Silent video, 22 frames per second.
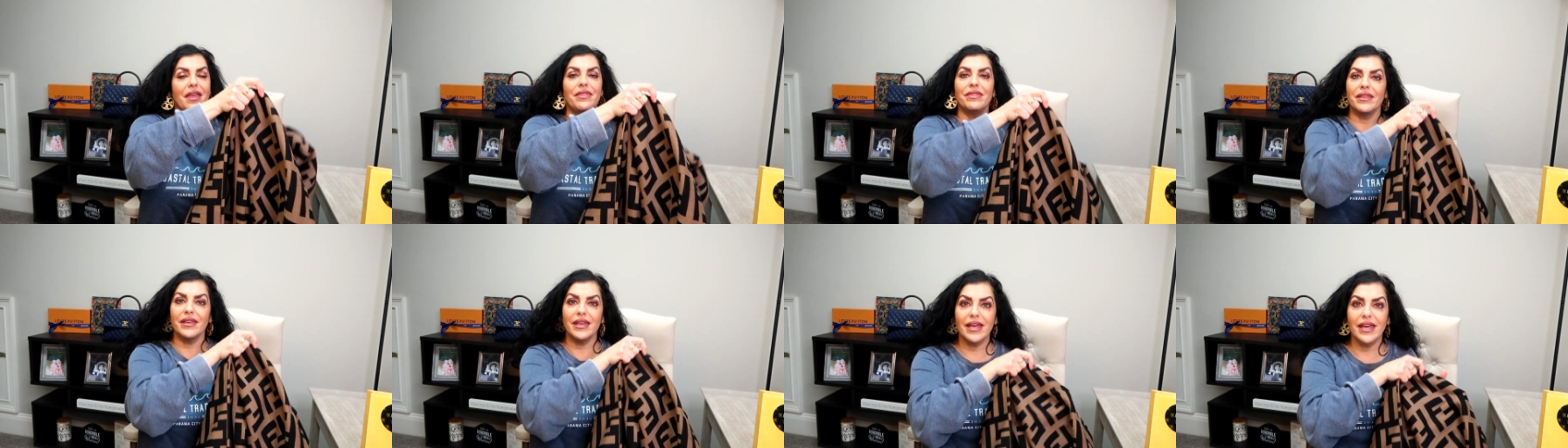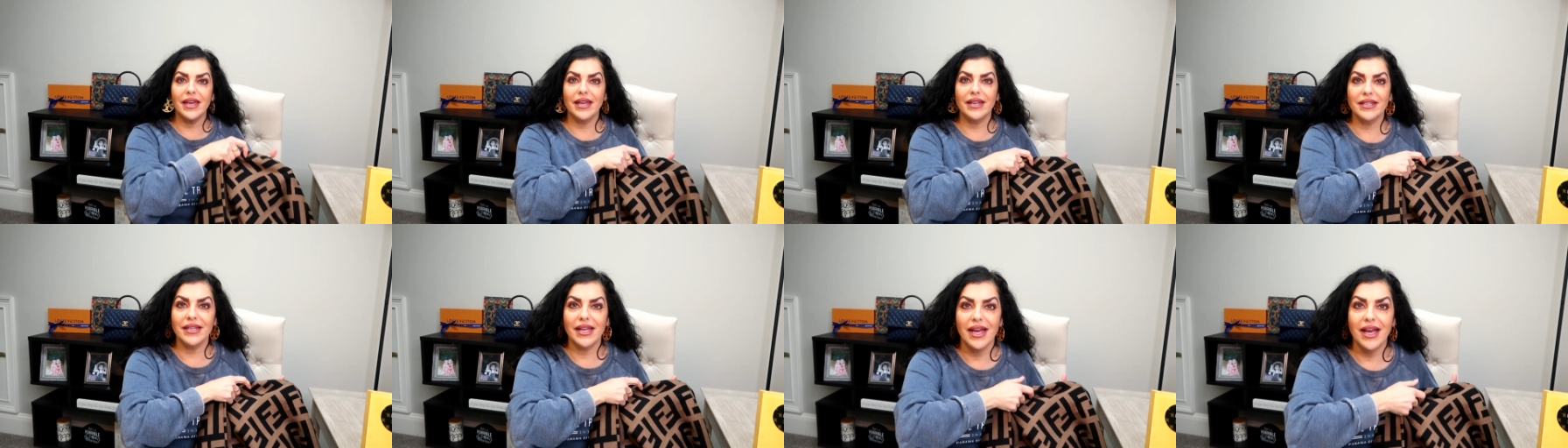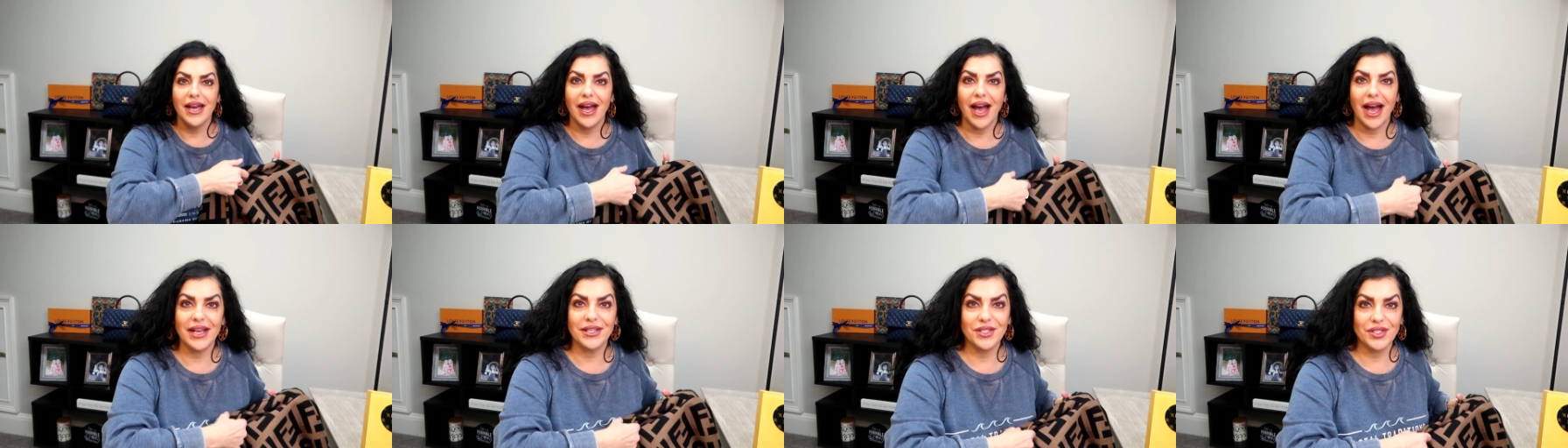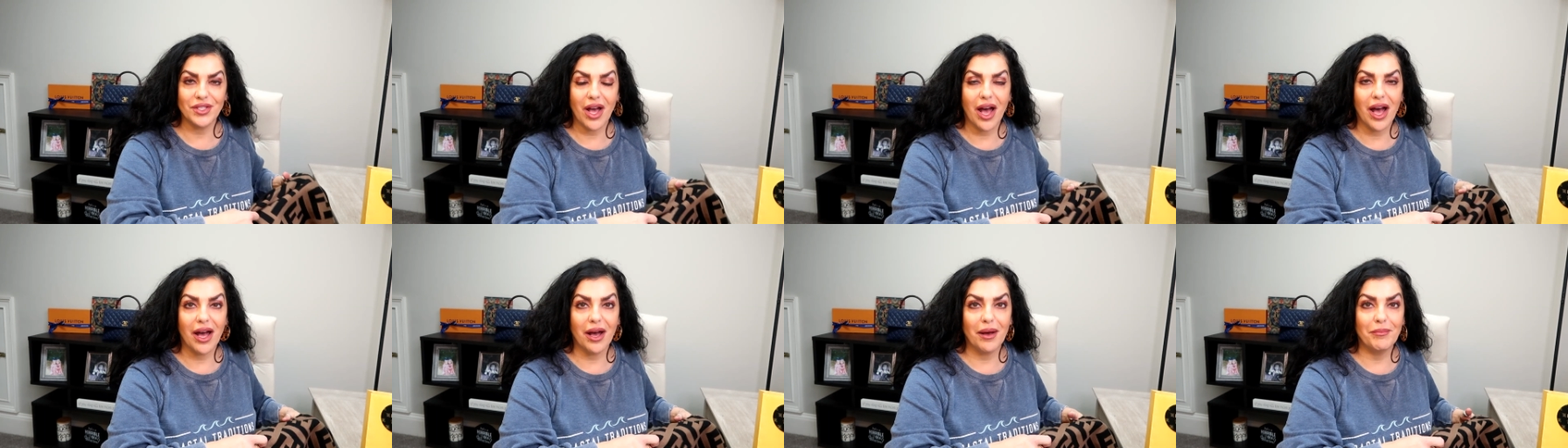and then I
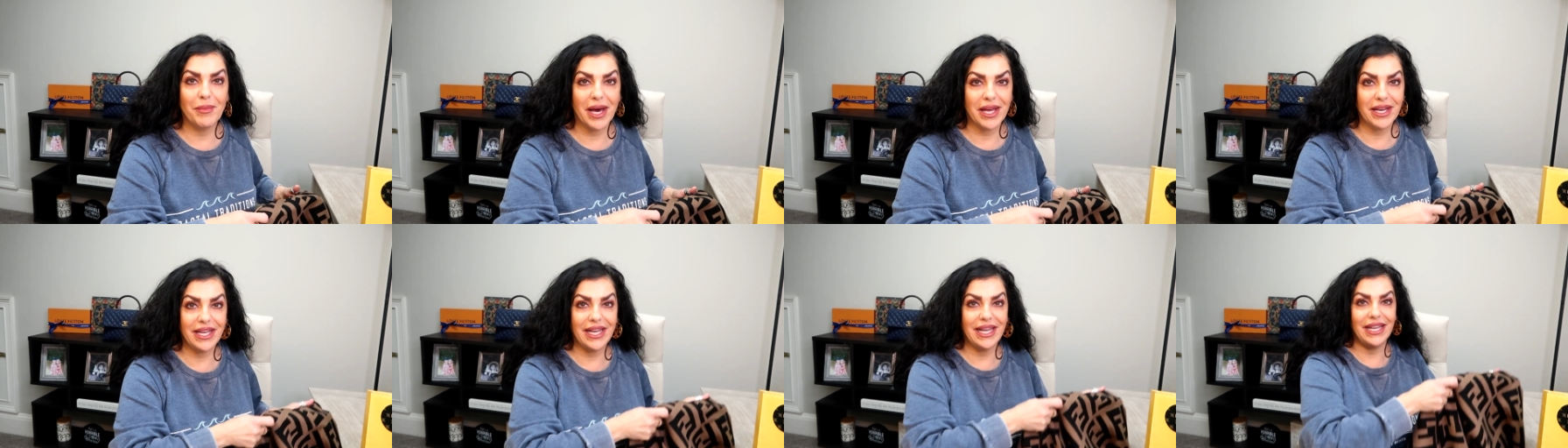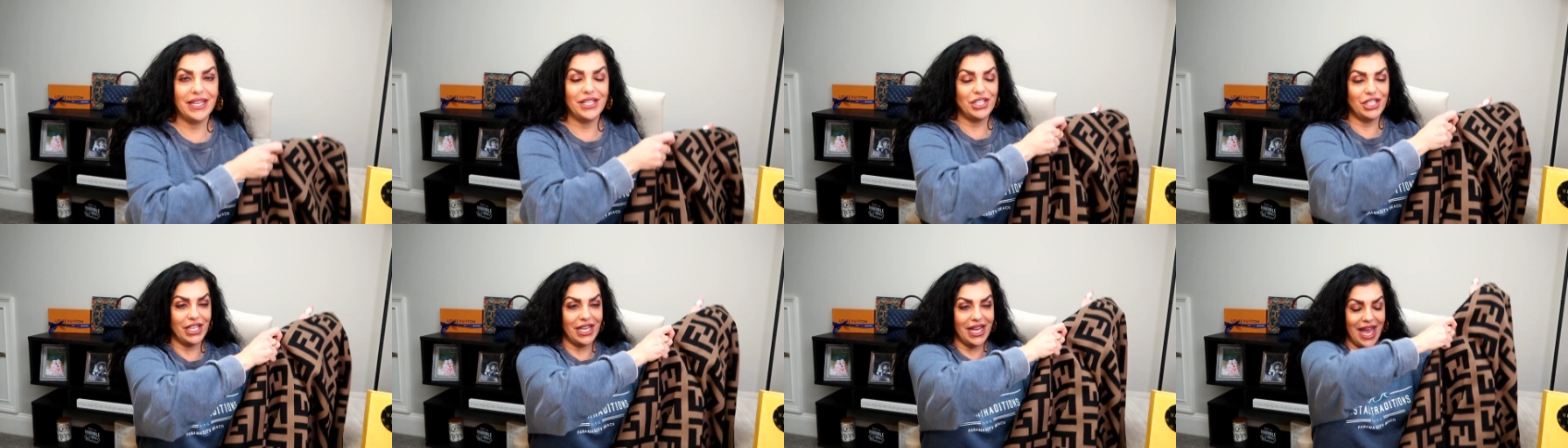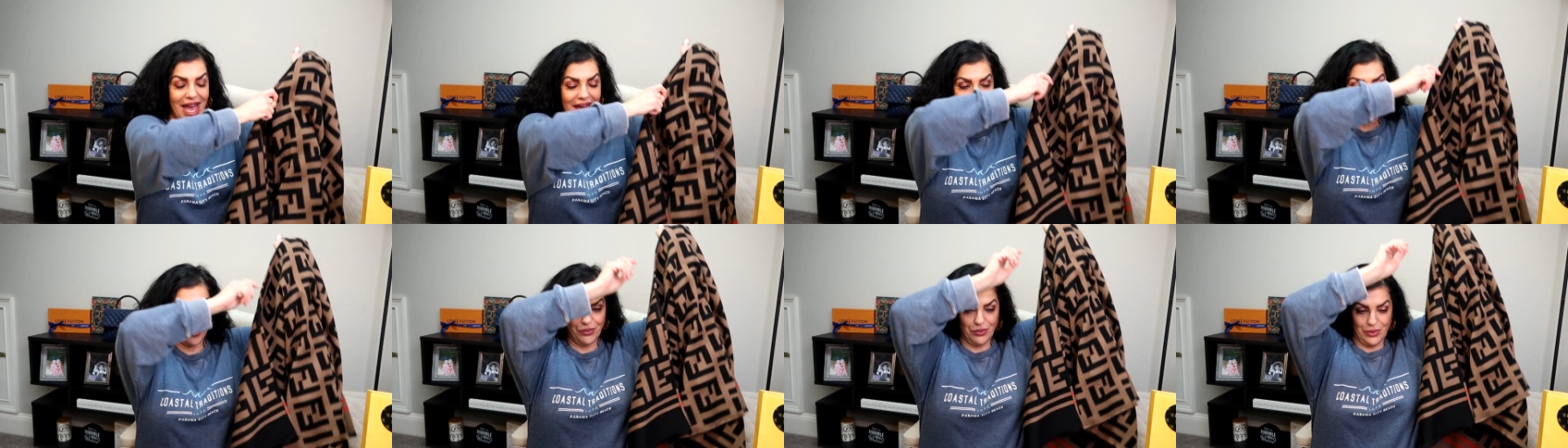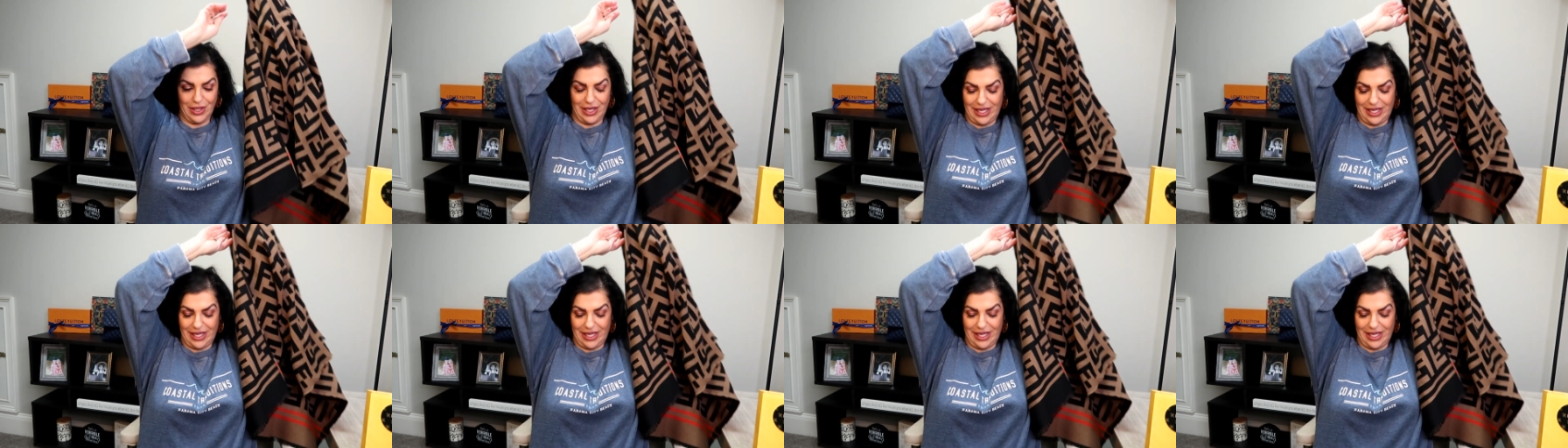saw Marie, she had